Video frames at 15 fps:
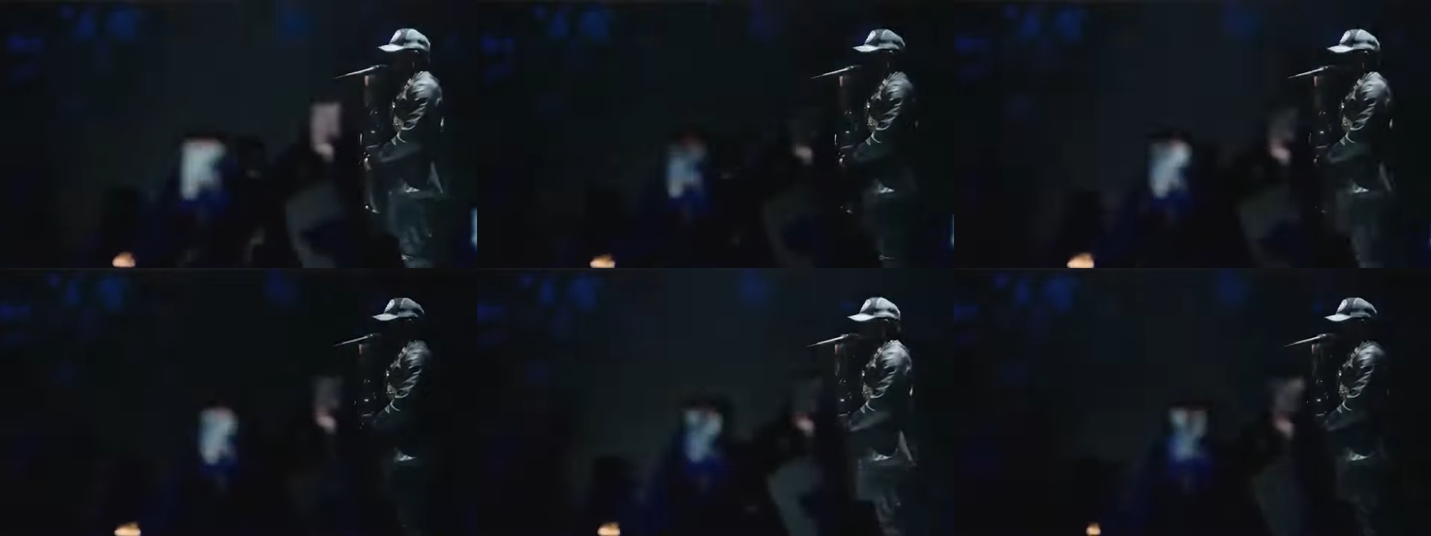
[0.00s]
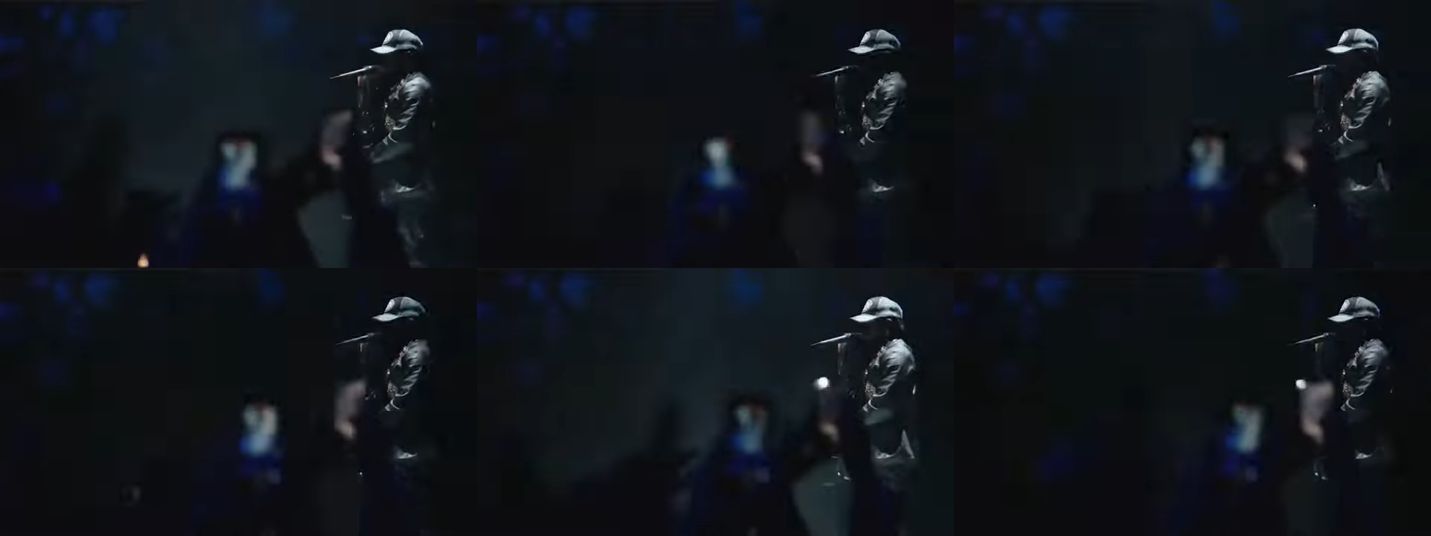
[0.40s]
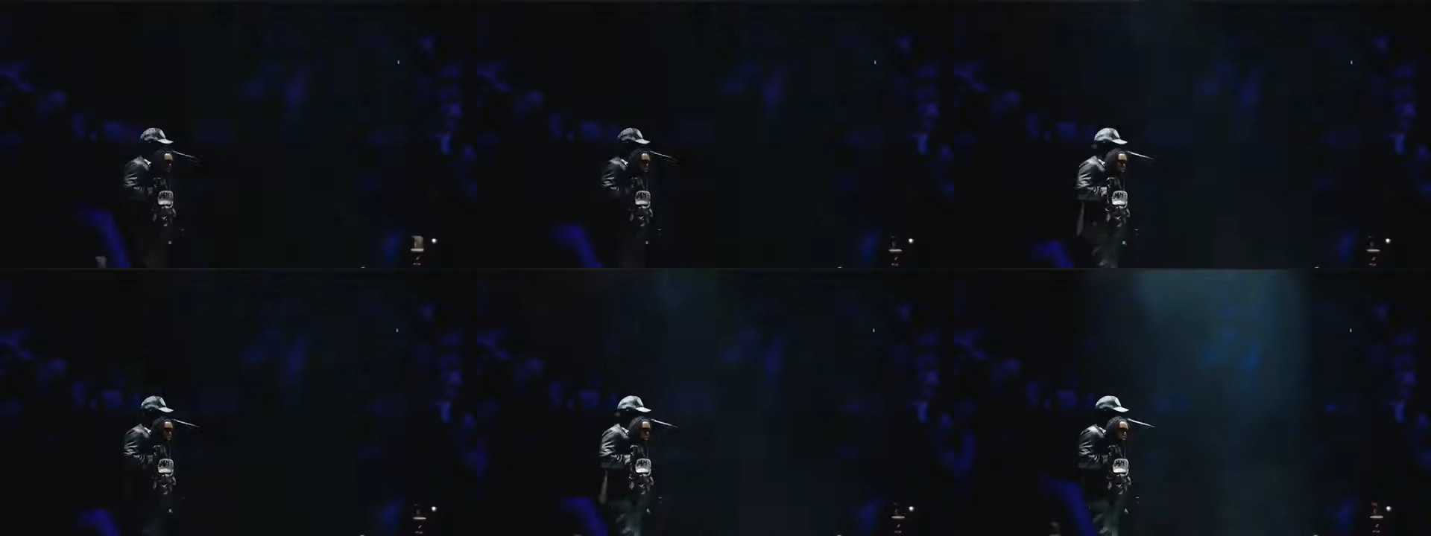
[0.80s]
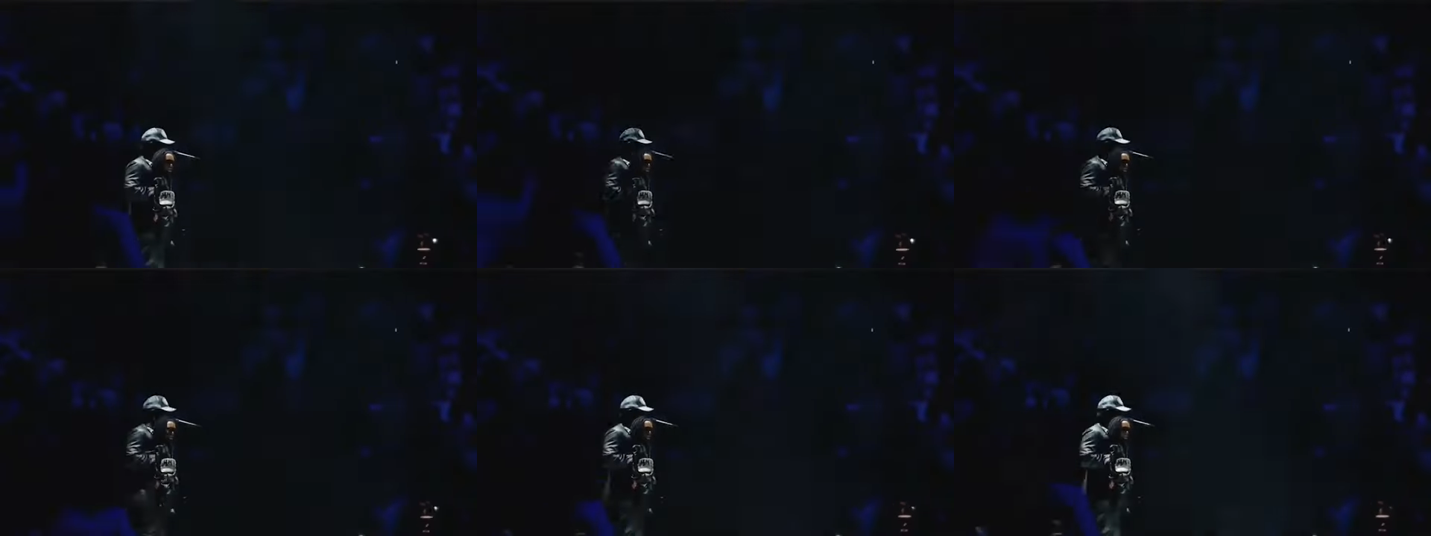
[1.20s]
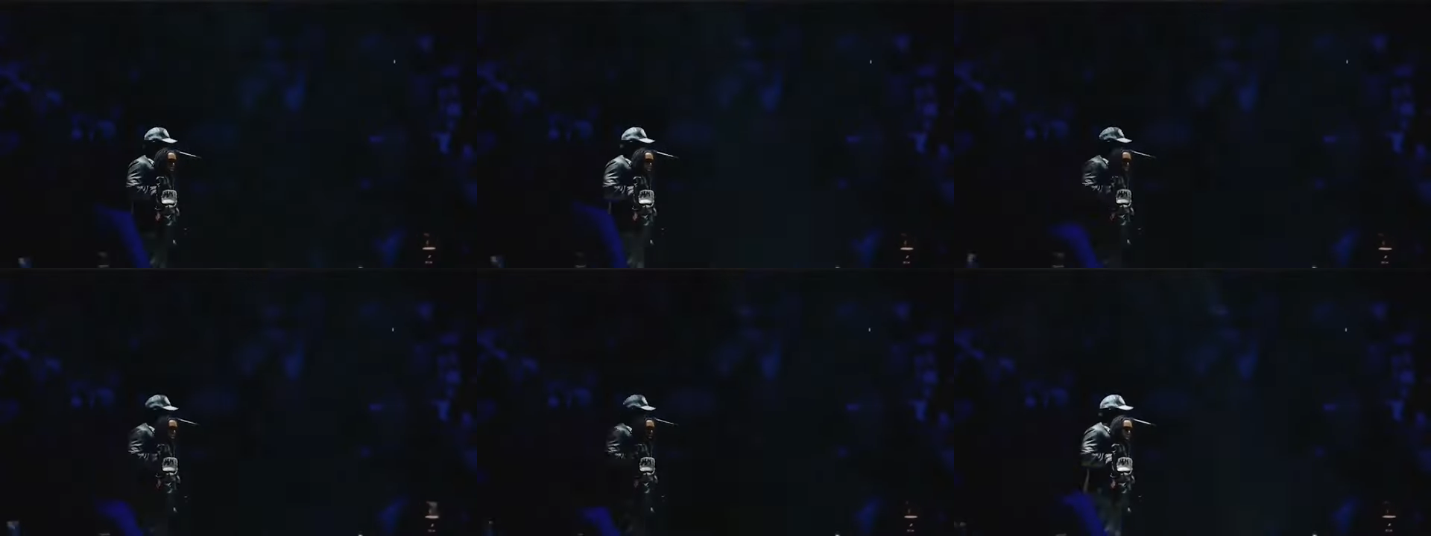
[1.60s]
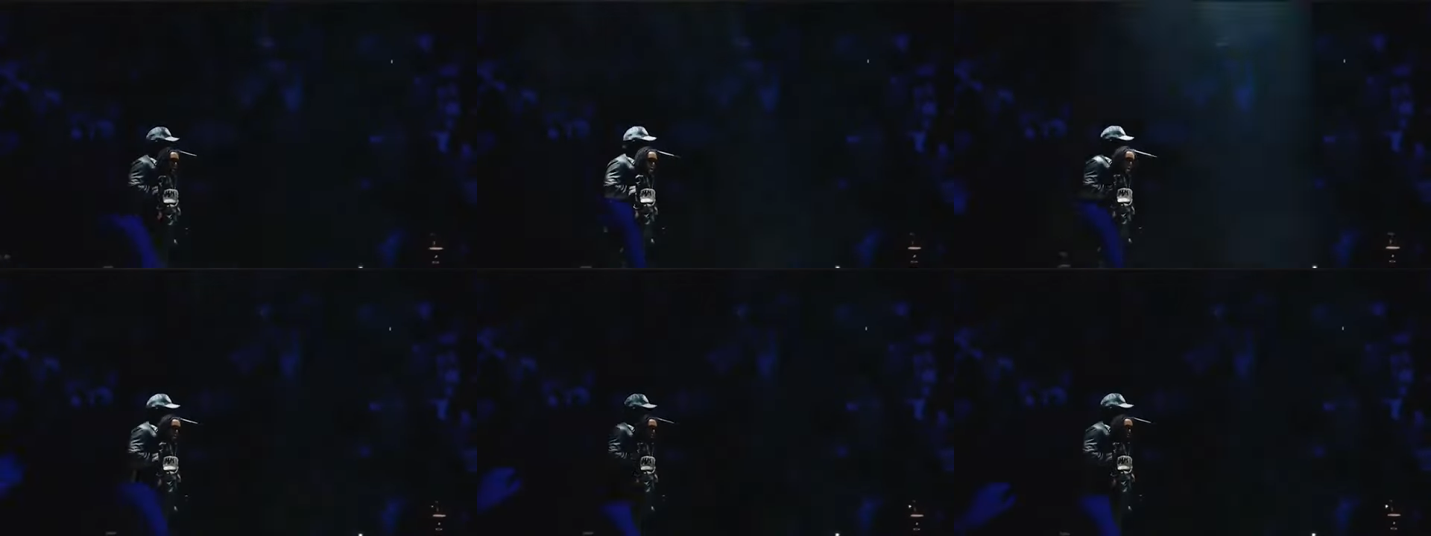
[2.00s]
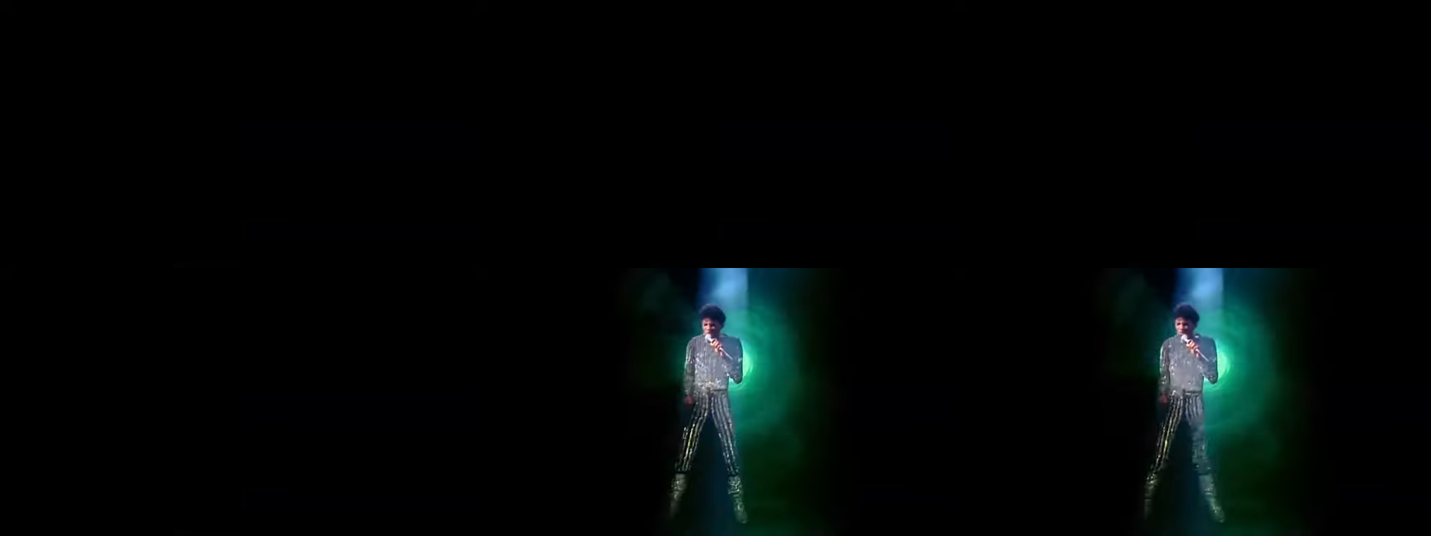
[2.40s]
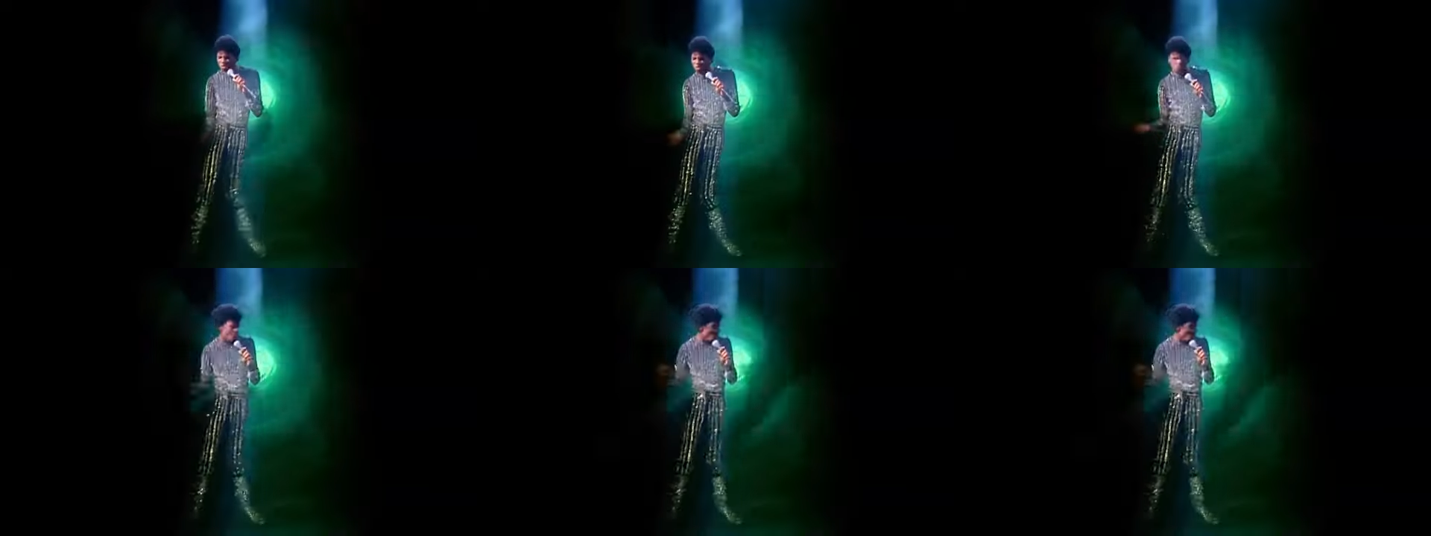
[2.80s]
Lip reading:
(no speaker visible)